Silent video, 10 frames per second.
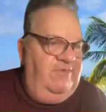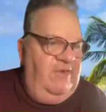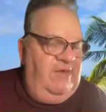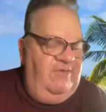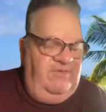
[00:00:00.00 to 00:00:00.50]

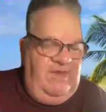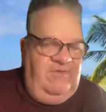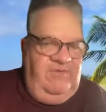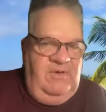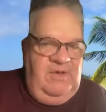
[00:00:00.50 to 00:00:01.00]

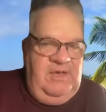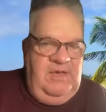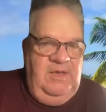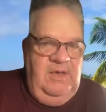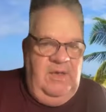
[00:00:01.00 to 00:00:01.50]

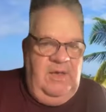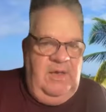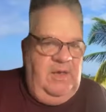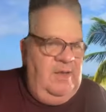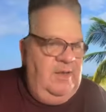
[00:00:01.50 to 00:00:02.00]
essentially
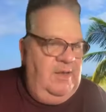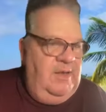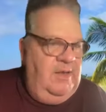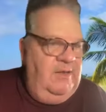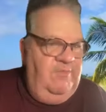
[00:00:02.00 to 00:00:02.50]

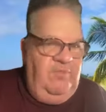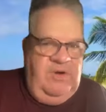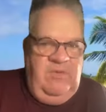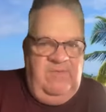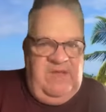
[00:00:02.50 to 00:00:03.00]

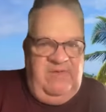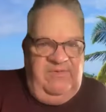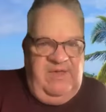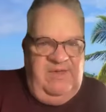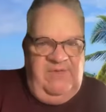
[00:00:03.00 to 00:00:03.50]
prayer without
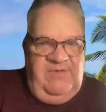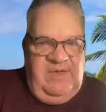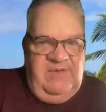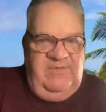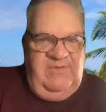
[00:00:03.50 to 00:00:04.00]
ceasing,
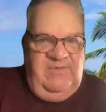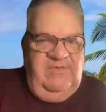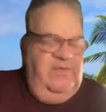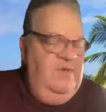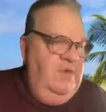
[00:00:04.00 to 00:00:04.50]
is
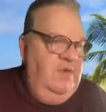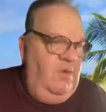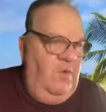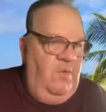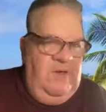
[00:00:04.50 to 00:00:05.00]
just
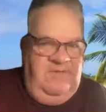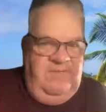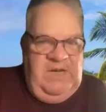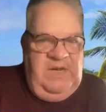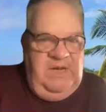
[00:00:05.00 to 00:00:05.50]
always
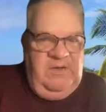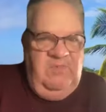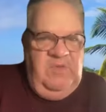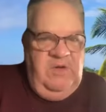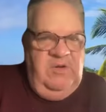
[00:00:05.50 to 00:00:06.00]
being in
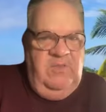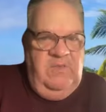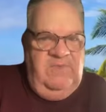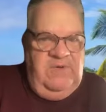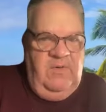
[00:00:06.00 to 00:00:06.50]
communion
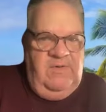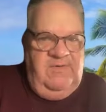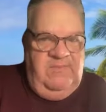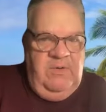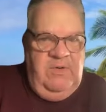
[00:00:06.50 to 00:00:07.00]
with the Holy
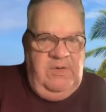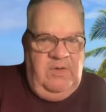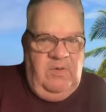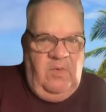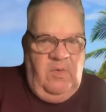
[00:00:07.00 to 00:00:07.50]
Spirit,
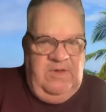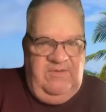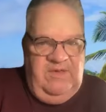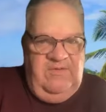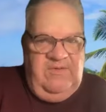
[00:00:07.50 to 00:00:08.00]
always
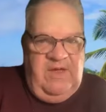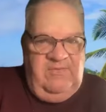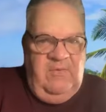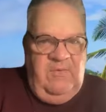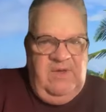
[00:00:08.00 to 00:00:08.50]
in
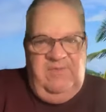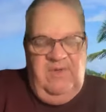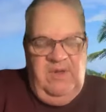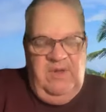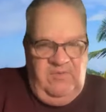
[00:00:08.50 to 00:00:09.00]
touch, always
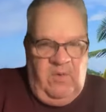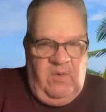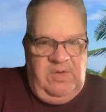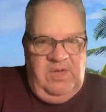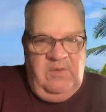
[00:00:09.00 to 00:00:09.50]

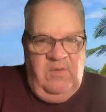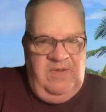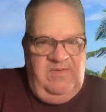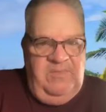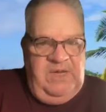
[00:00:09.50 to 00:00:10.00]
talking,
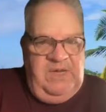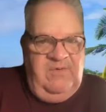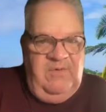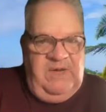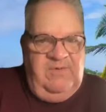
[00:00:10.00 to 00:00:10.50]
always being
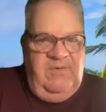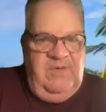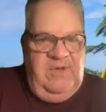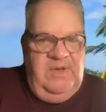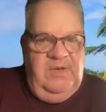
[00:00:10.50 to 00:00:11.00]

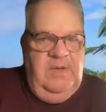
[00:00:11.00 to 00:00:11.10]
directed. And